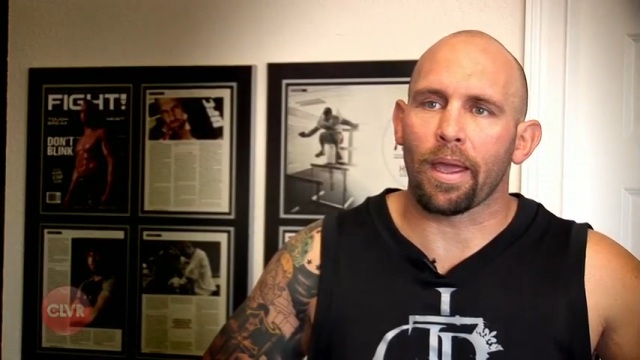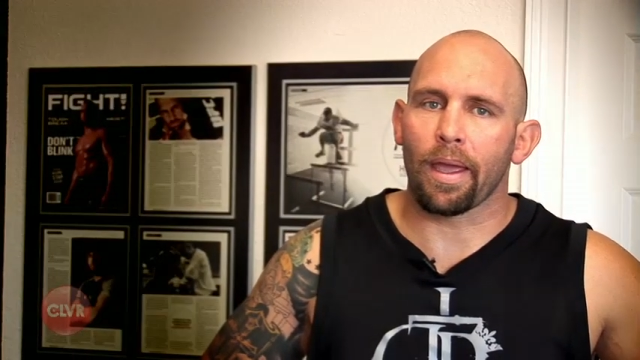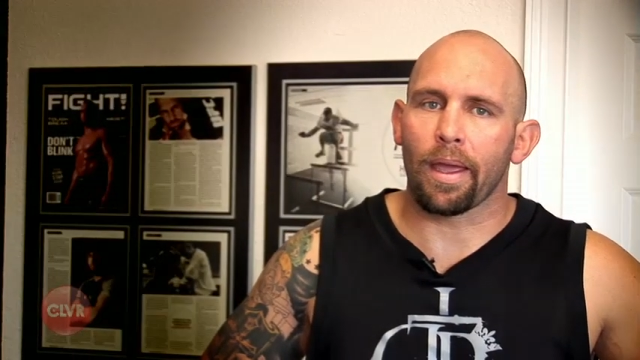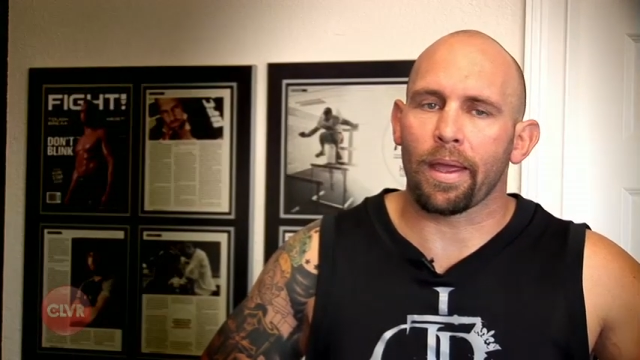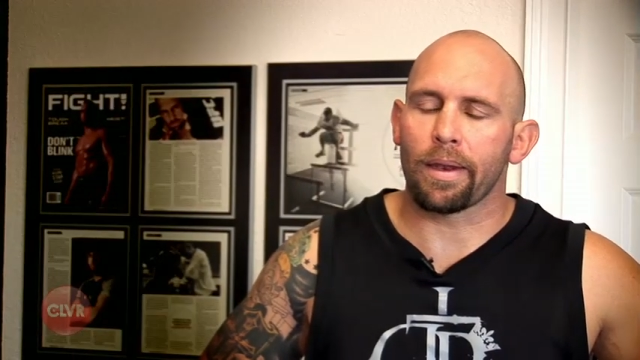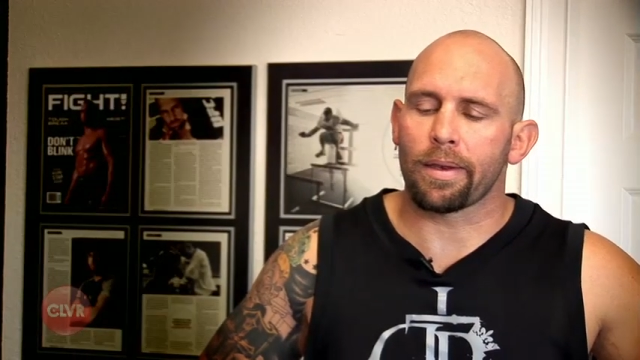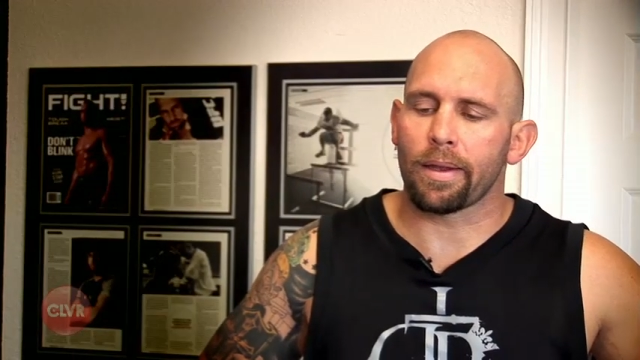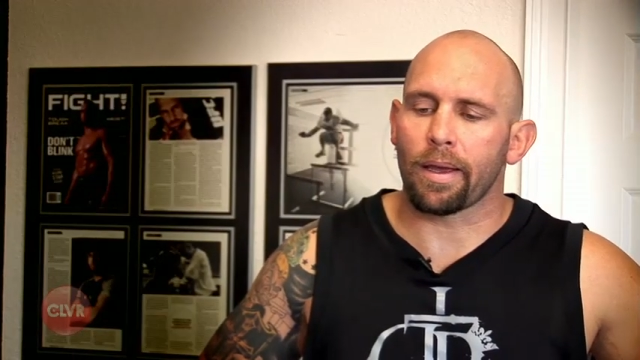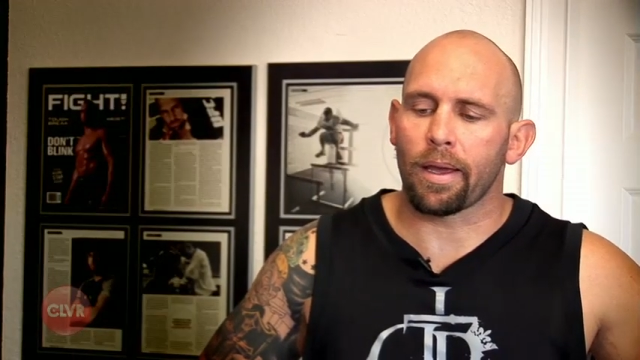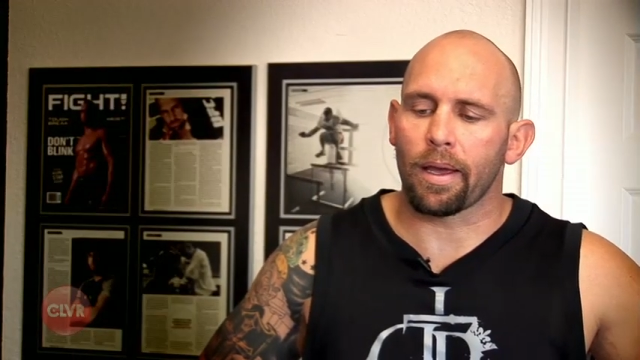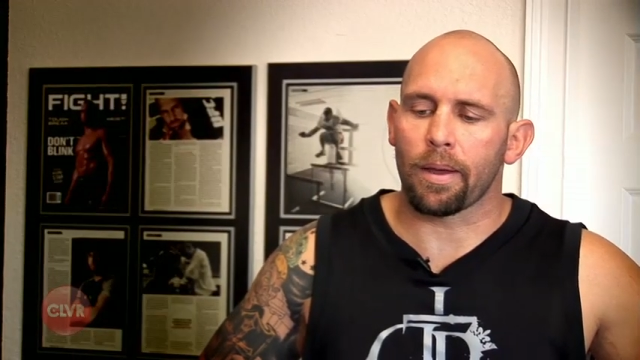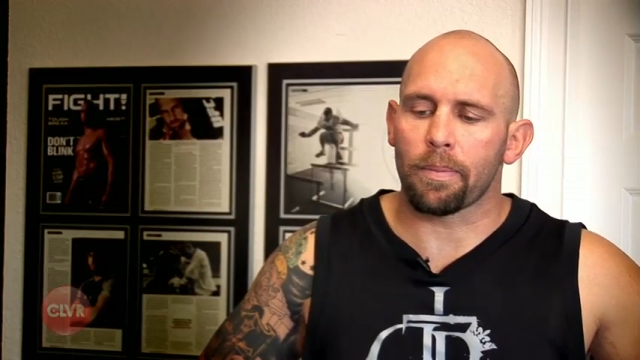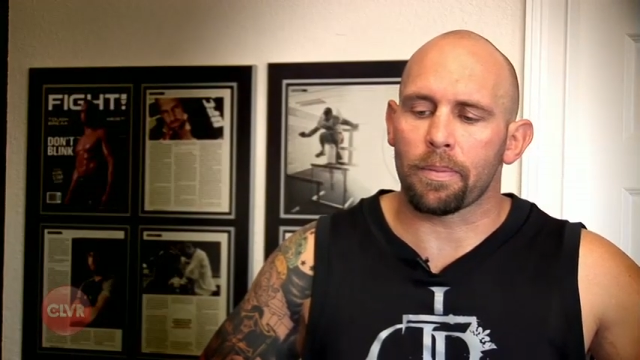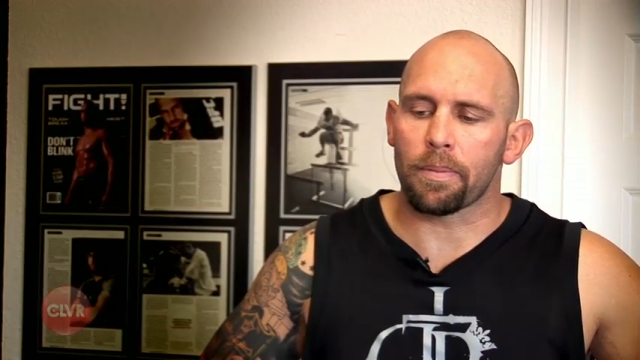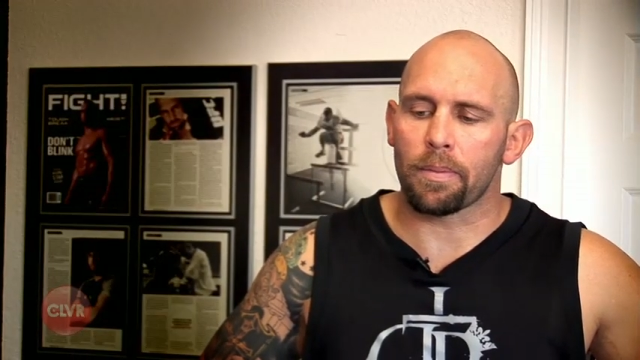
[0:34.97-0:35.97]
and
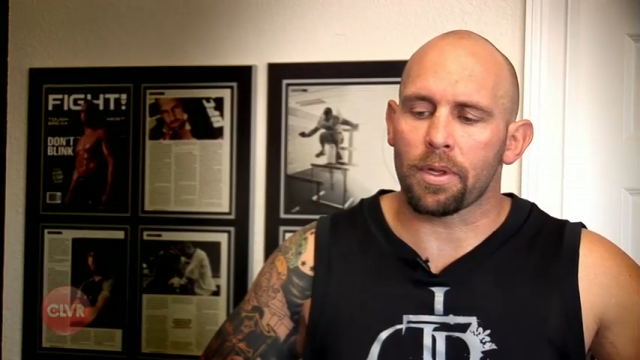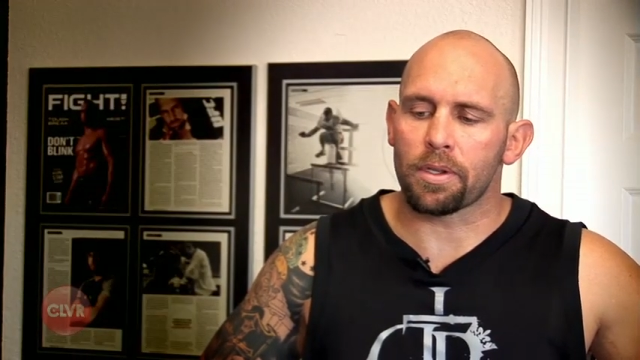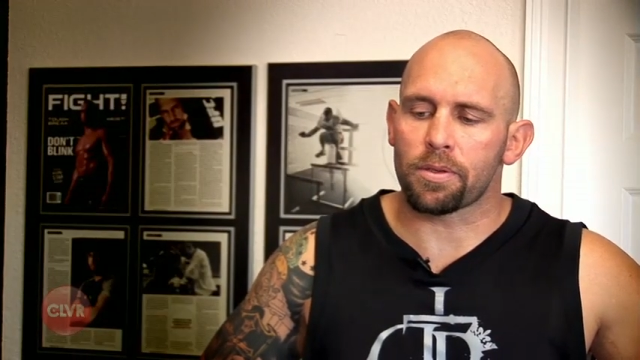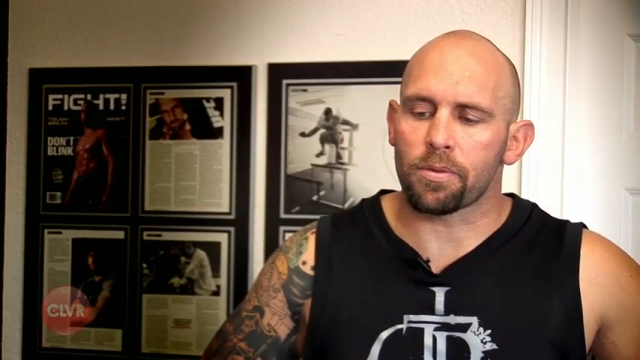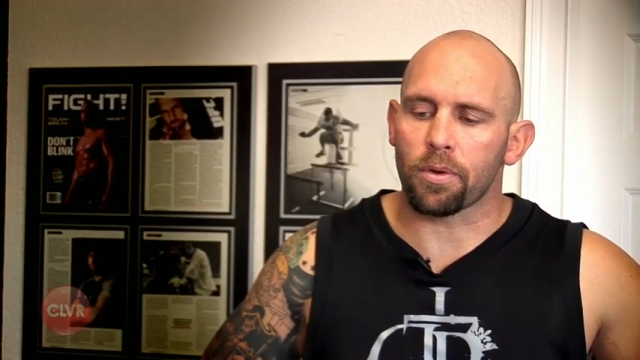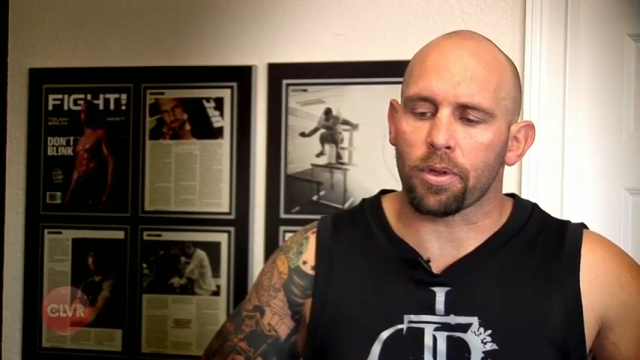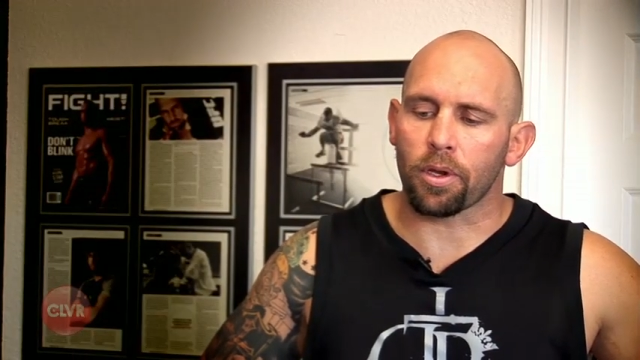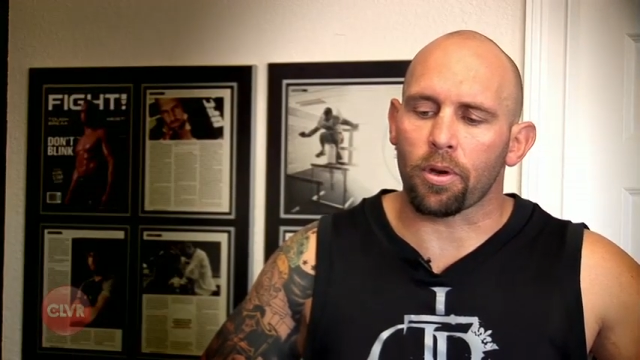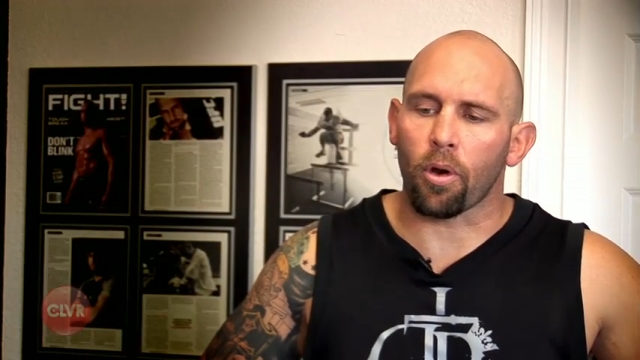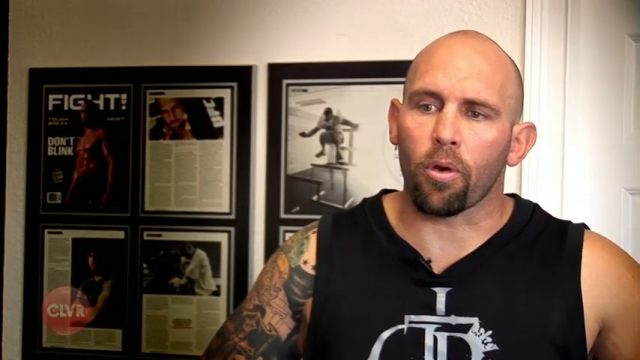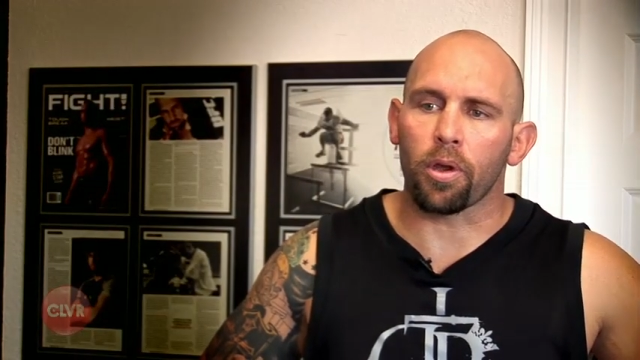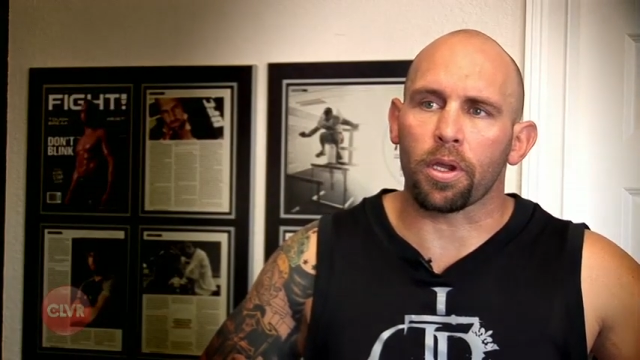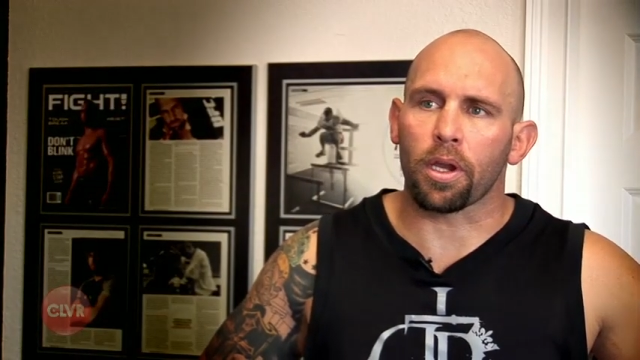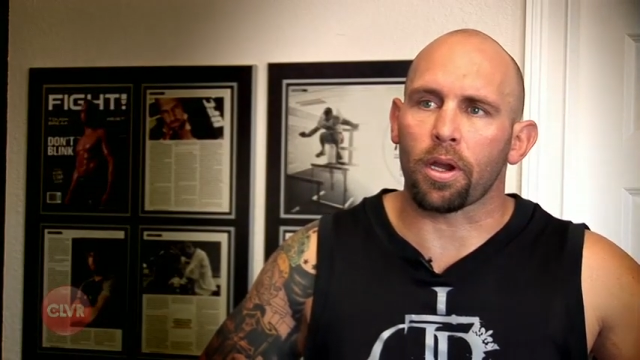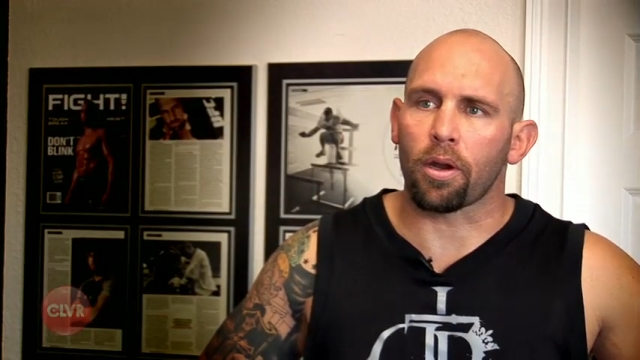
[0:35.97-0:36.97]
um, it's really
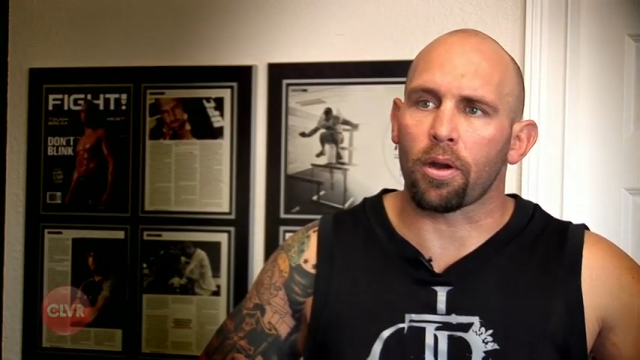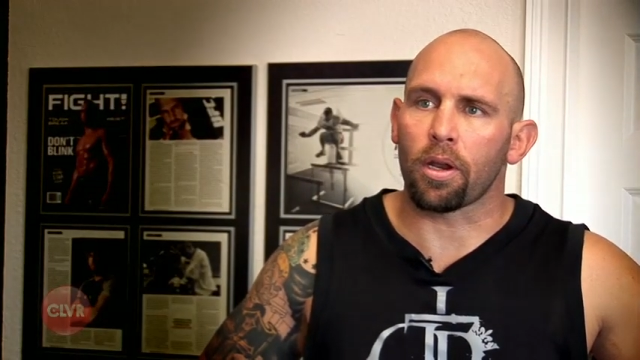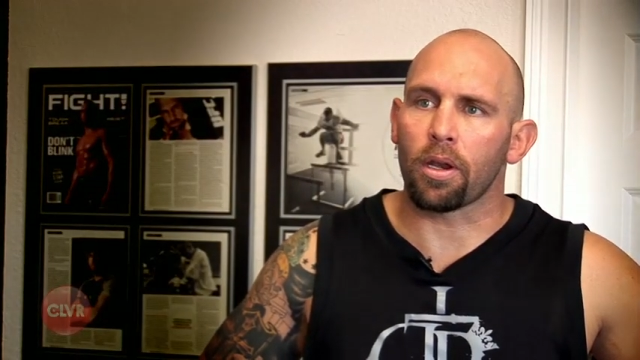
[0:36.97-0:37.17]
growing here.